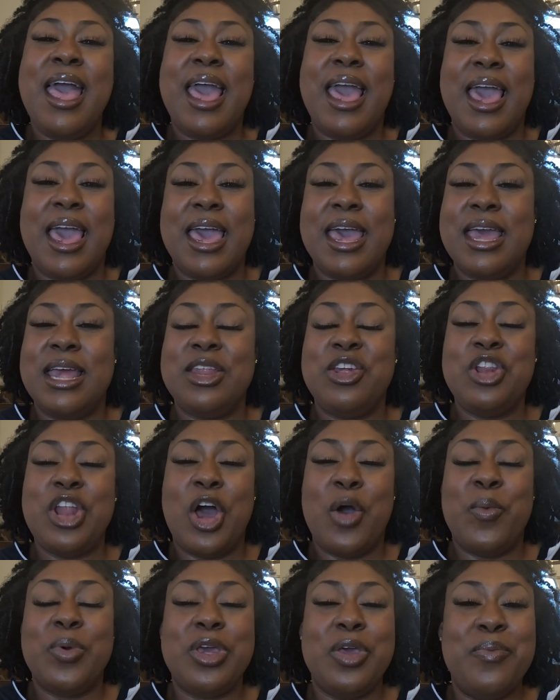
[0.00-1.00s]
and
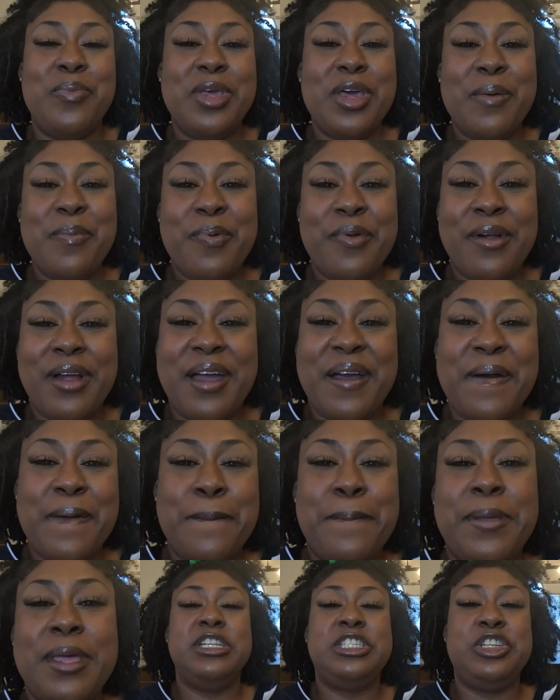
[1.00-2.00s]
when you meal
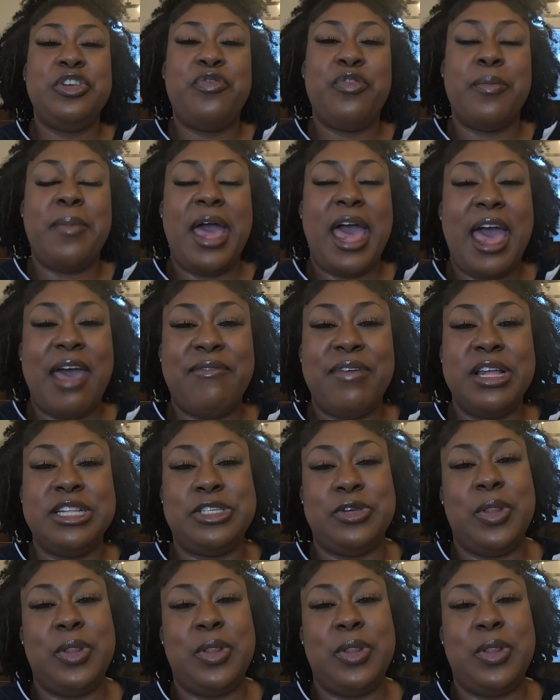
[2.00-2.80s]
prep, it prevents you from having